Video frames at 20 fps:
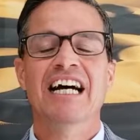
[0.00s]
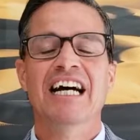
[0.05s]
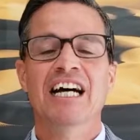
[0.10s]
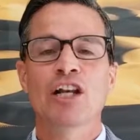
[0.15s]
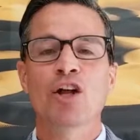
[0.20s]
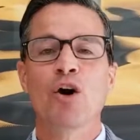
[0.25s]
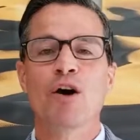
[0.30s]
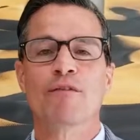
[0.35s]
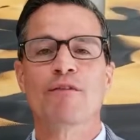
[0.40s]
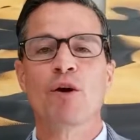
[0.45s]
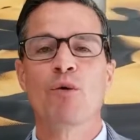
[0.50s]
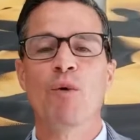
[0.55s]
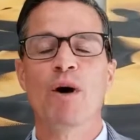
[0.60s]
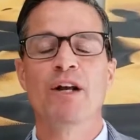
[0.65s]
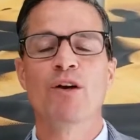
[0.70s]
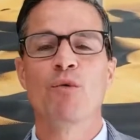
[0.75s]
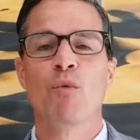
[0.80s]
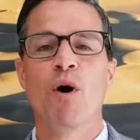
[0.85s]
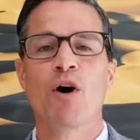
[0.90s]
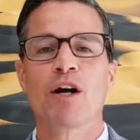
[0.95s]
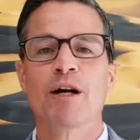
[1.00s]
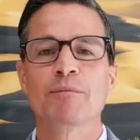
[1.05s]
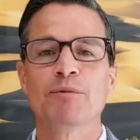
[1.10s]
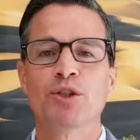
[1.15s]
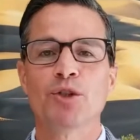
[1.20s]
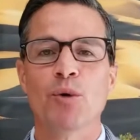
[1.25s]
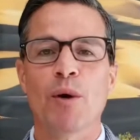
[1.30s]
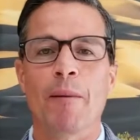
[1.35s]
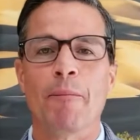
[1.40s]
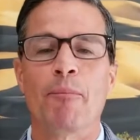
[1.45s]
Hello, everyone. Welcome
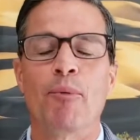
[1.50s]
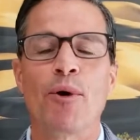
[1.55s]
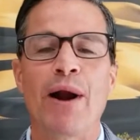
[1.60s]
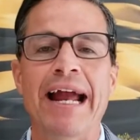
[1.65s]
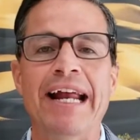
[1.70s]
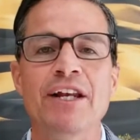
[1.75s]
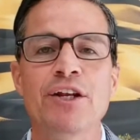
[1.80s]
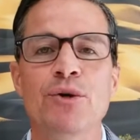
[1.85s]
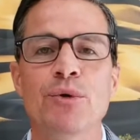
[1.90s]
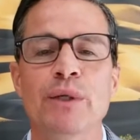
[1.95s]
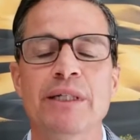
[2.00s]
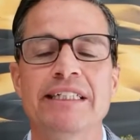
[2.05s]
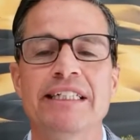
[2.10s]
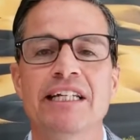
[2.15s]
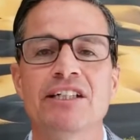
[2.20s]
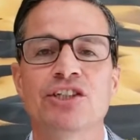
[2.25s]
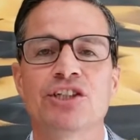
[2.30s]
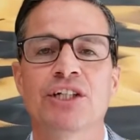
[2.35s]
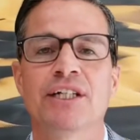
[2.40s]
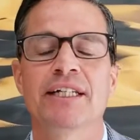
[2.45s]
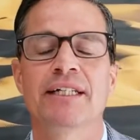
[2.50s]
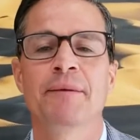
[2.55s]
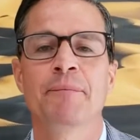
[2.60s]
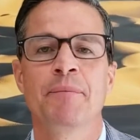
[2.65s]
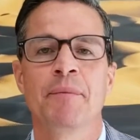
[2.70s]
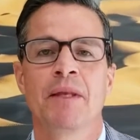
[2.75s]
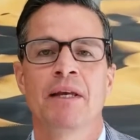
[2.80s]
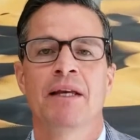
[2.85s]
to a brand new edition